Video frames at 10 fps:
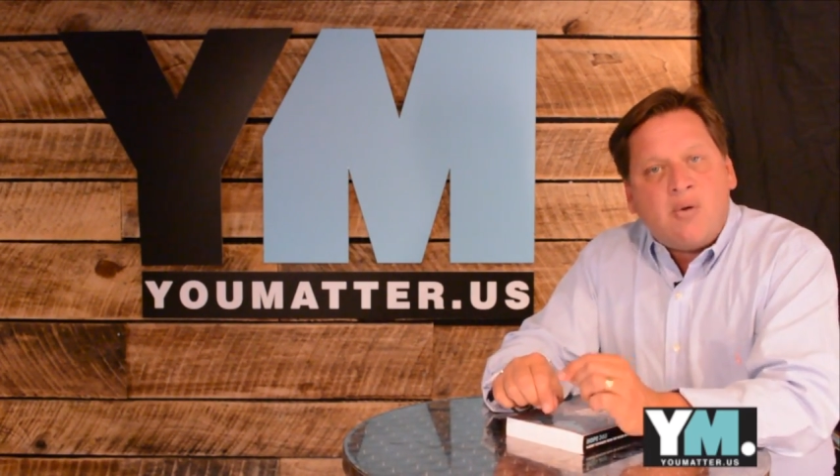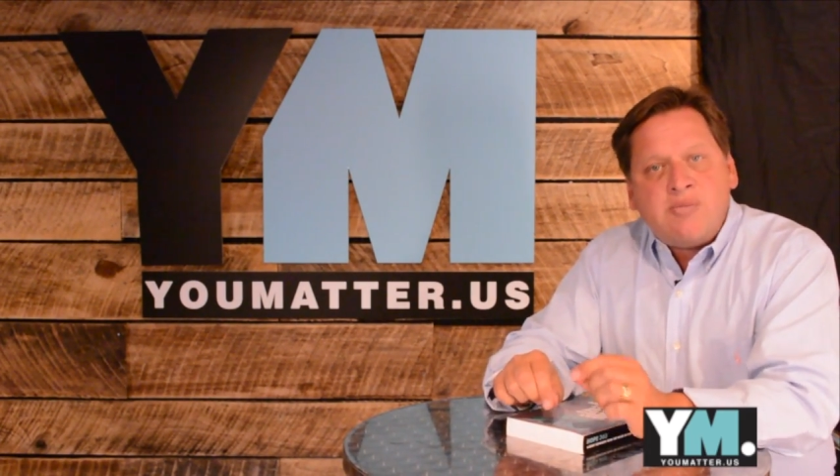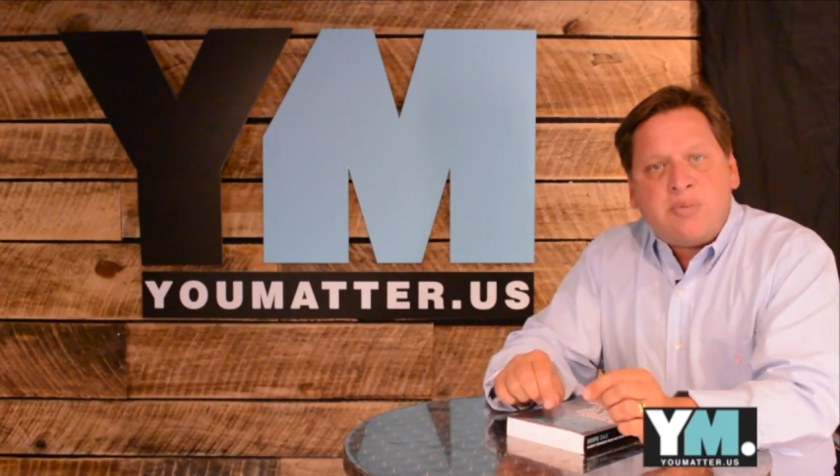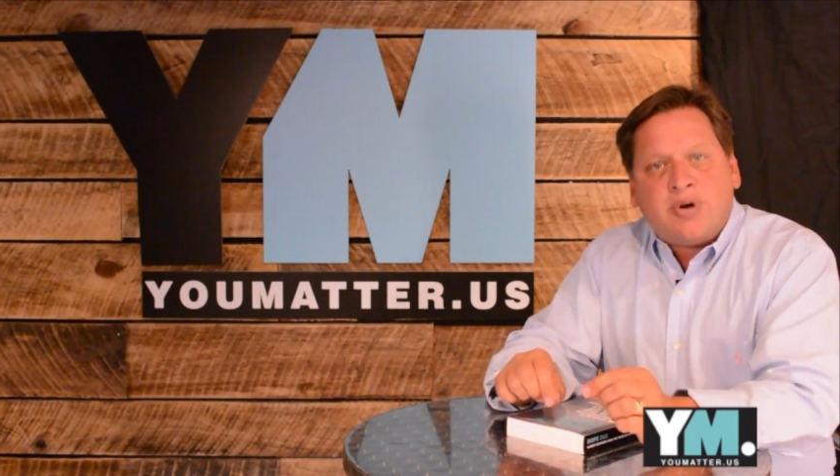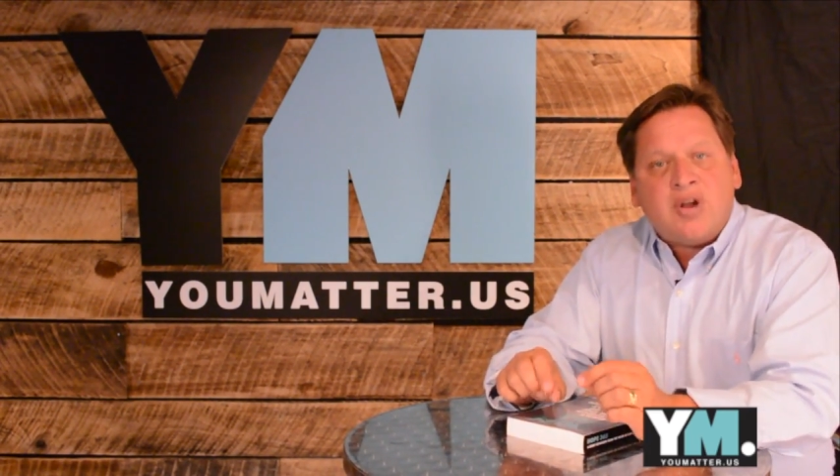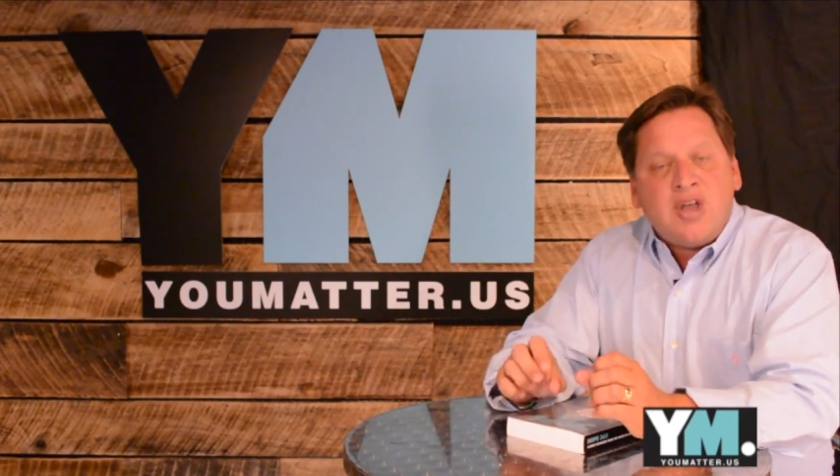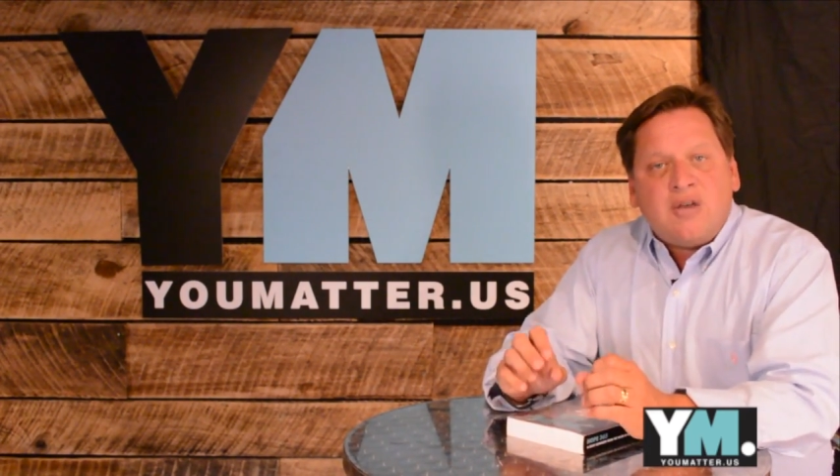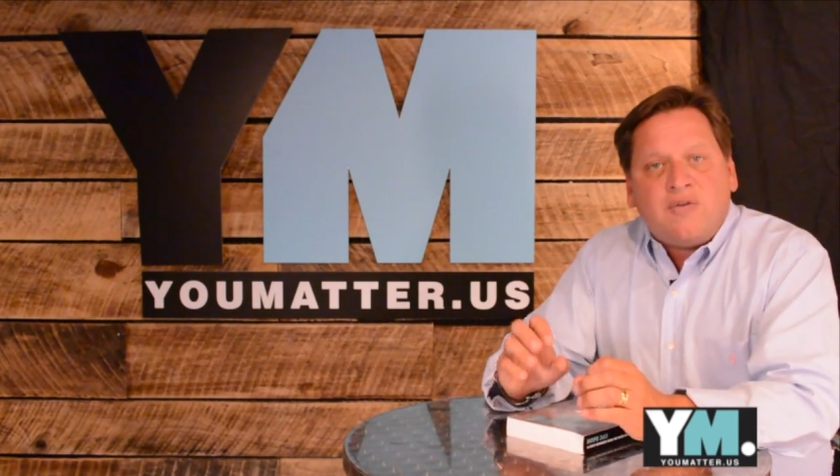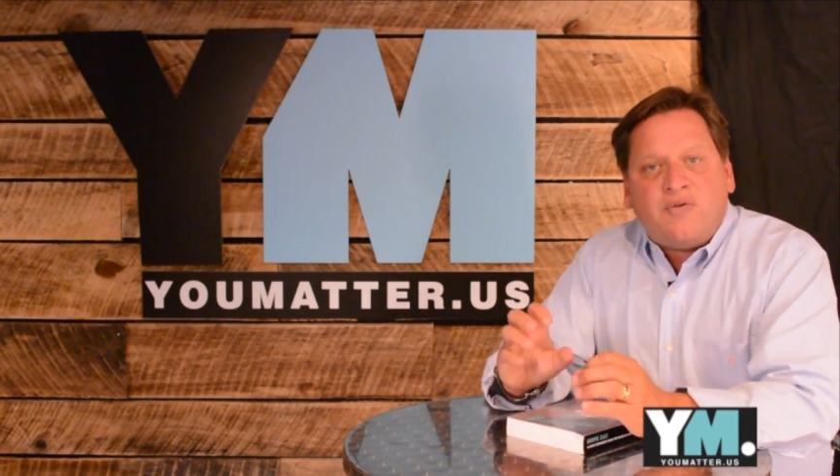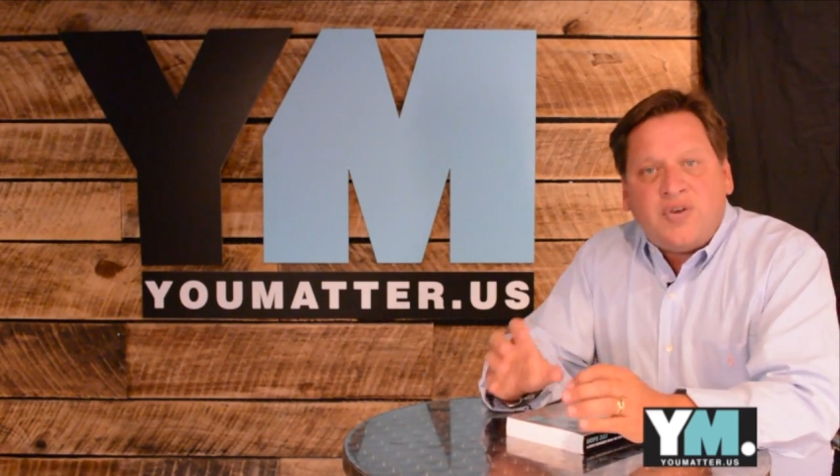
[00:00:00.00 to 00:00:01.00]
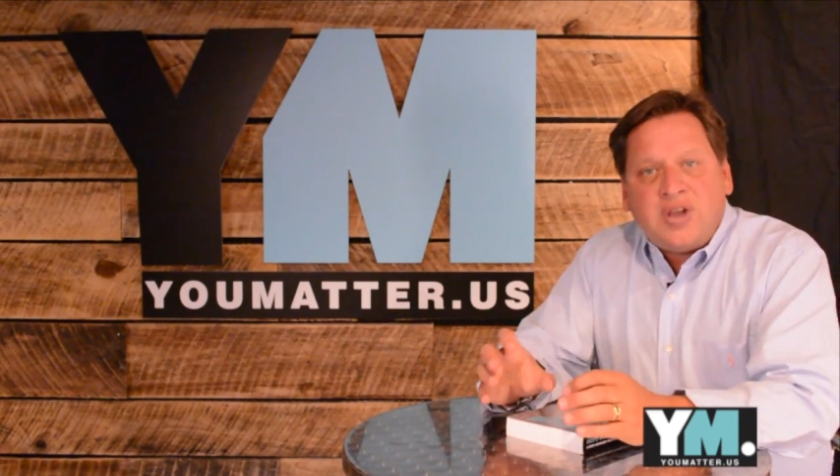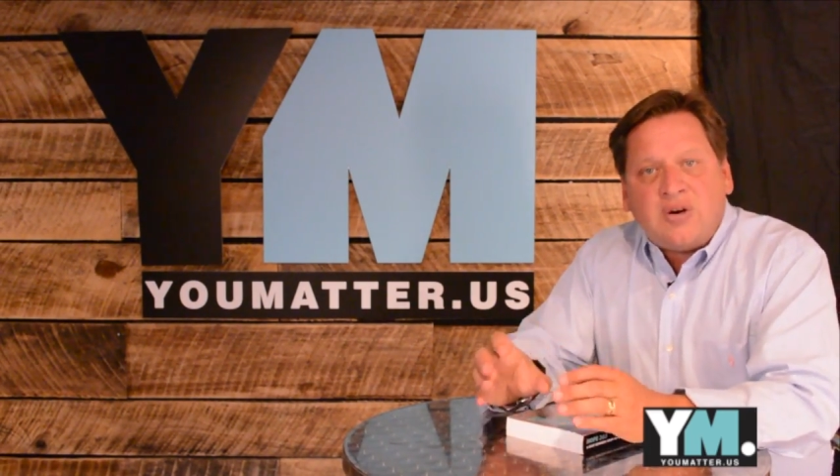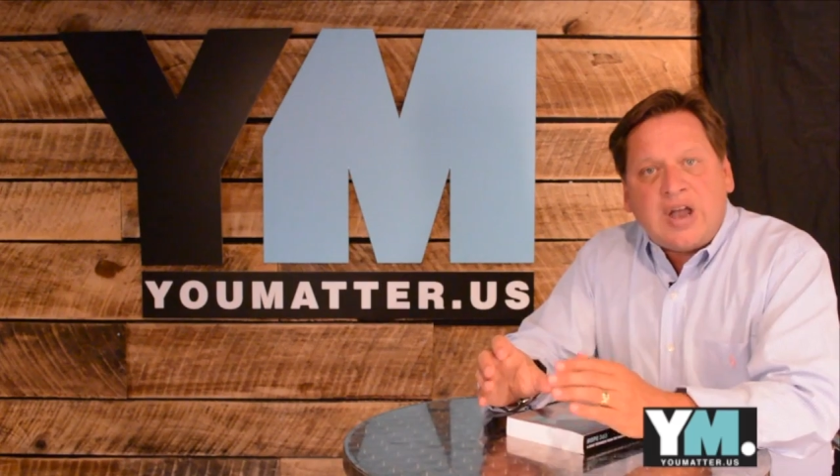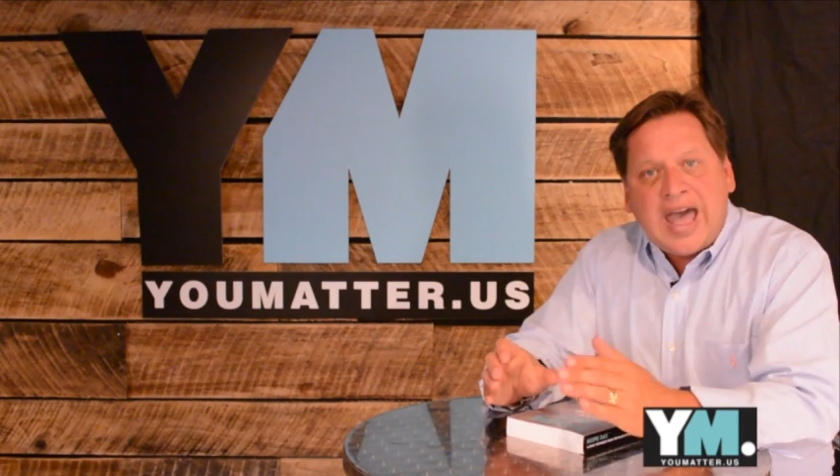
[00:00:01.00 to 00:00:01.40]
Remember, fear